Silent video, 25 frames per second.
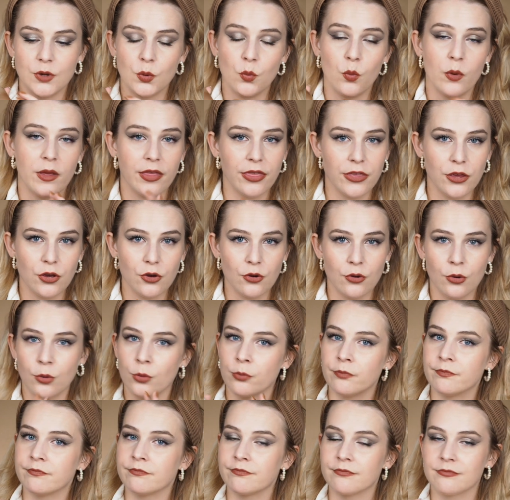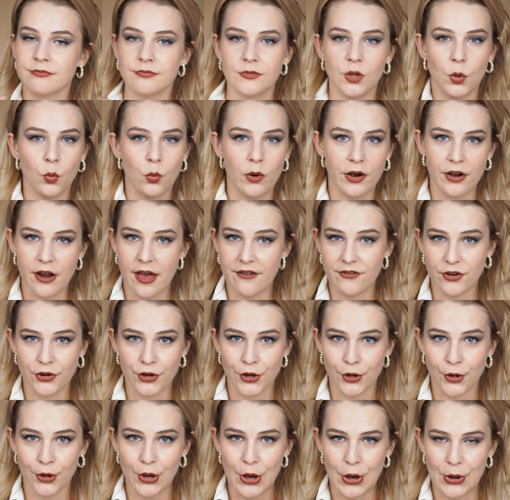with you wherever
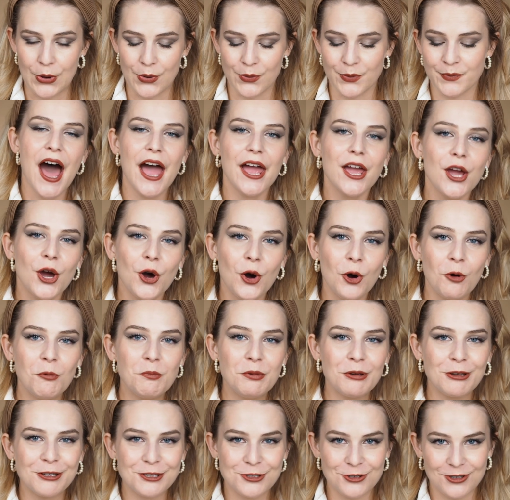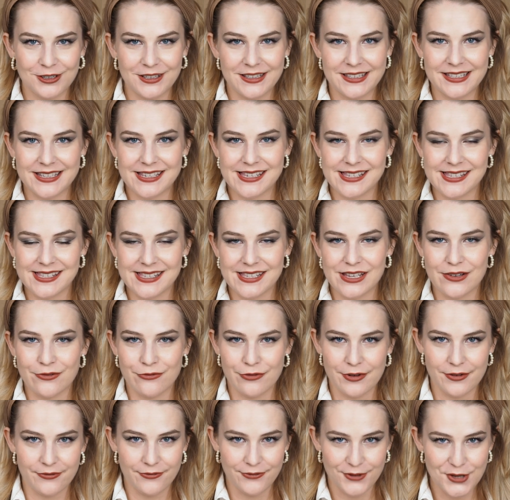you go. I hope you enjoyed this
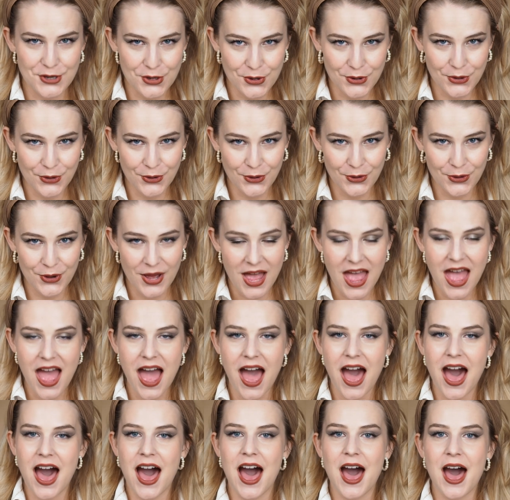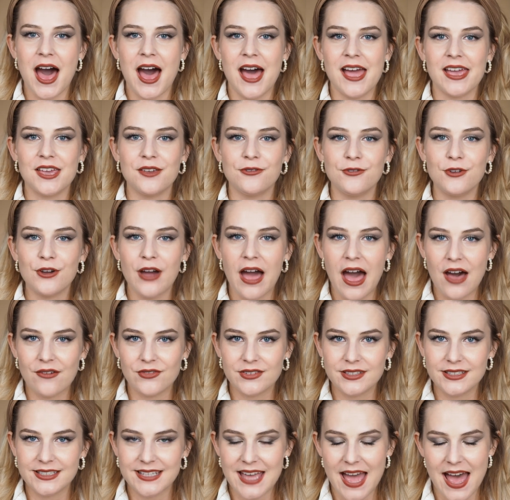review. If you
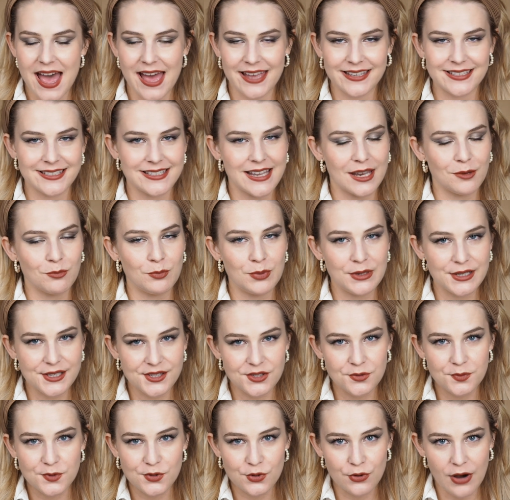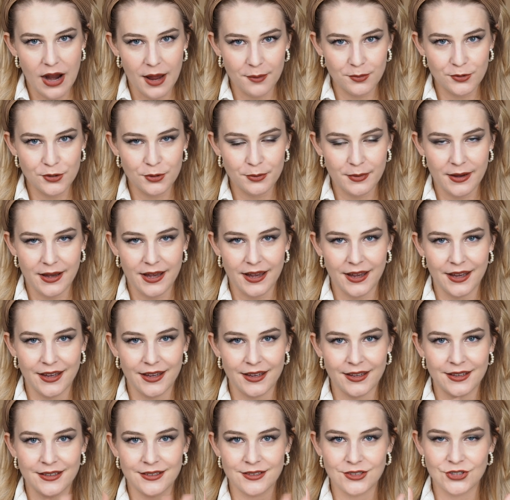haven't yet, then please subscribe to
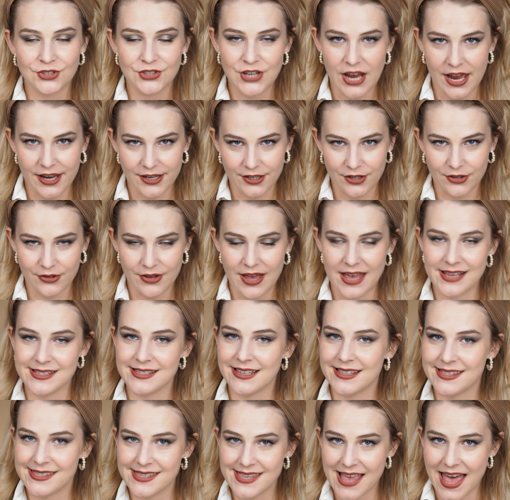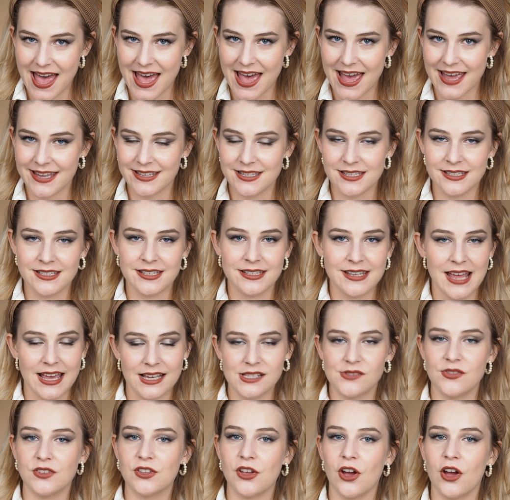my channel. As I said, the
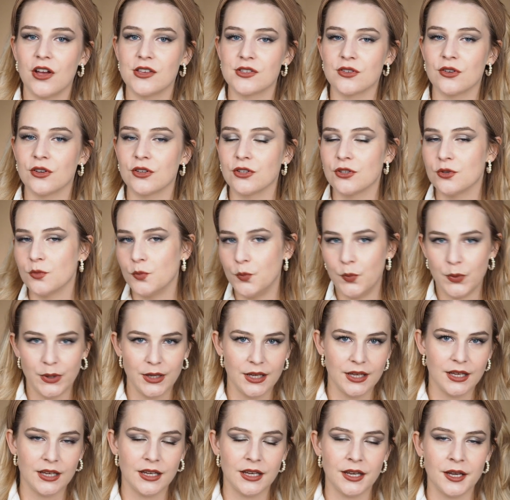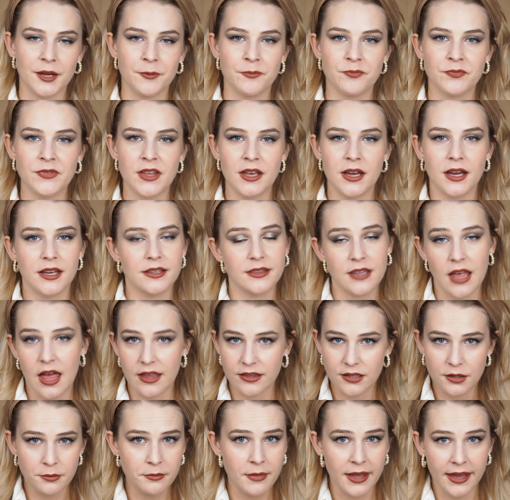next video is going to be
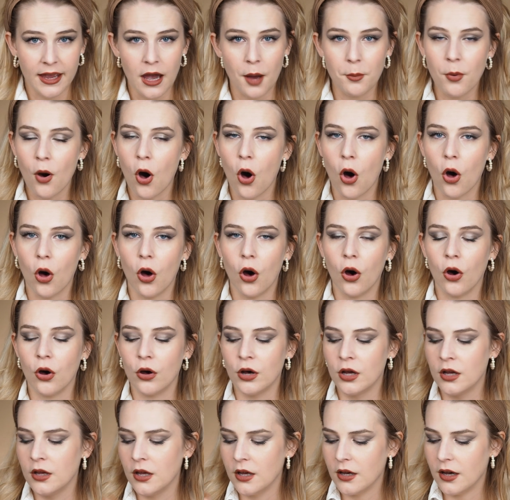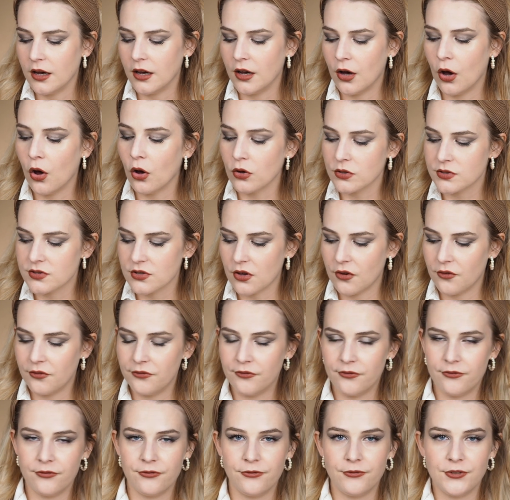another makeup haul, also
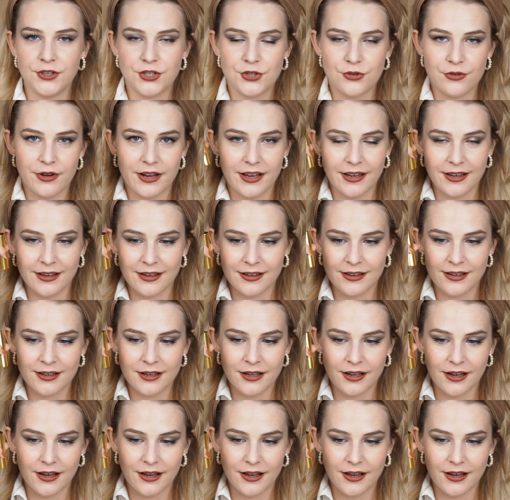featuring